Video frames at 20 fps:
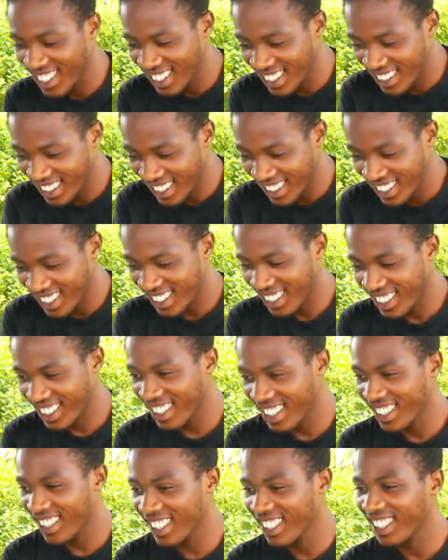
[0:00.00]

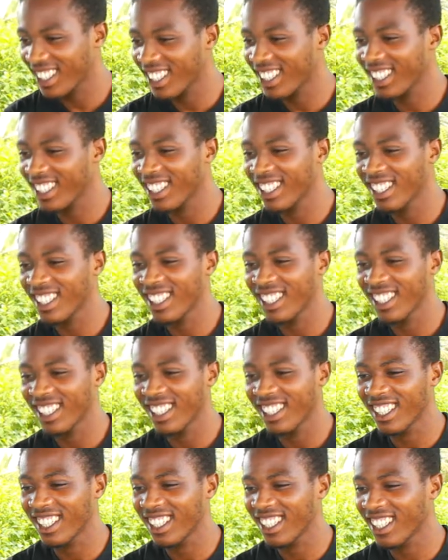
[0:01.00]

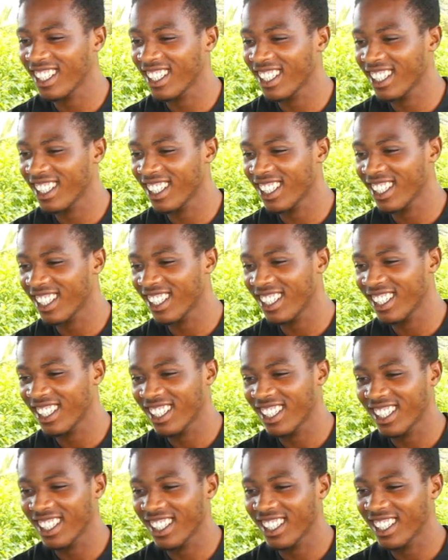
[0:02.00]

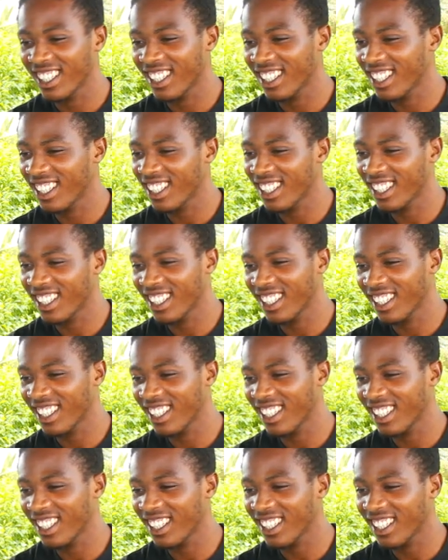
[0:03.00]

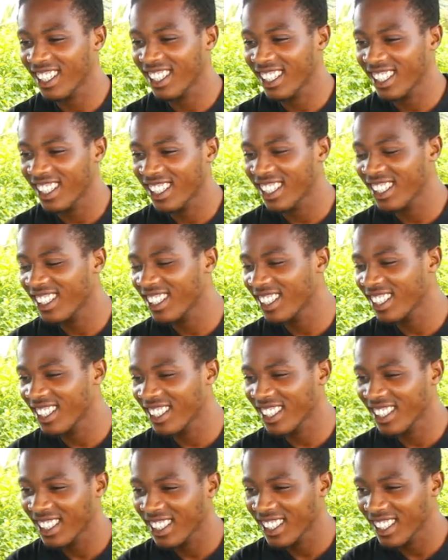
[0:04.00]

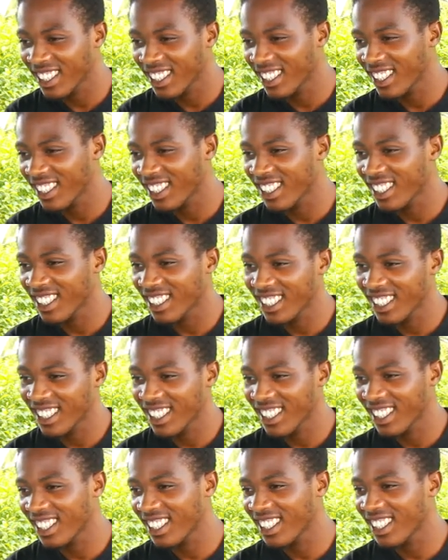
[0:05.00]

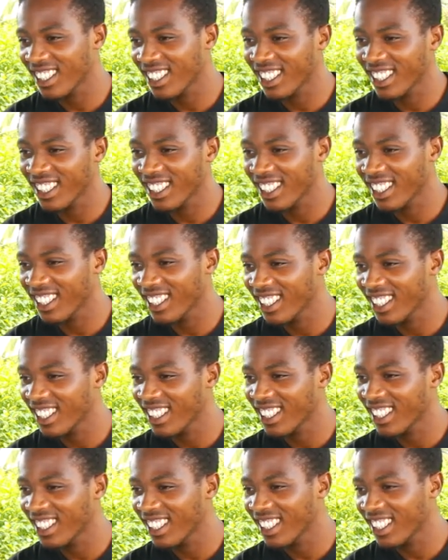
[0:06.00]

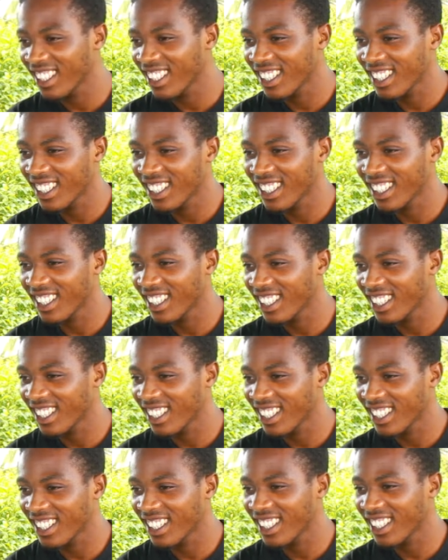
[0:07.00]

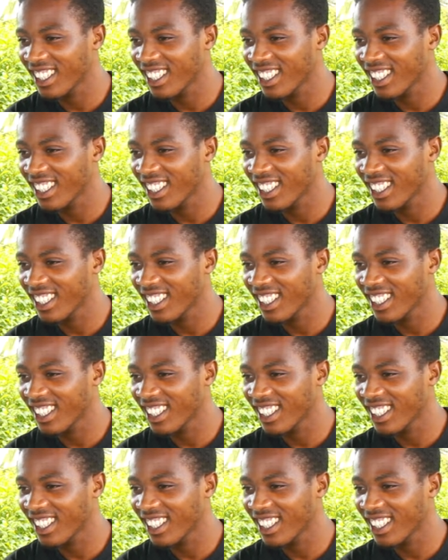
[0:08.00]
No words are spoken by the person on screen.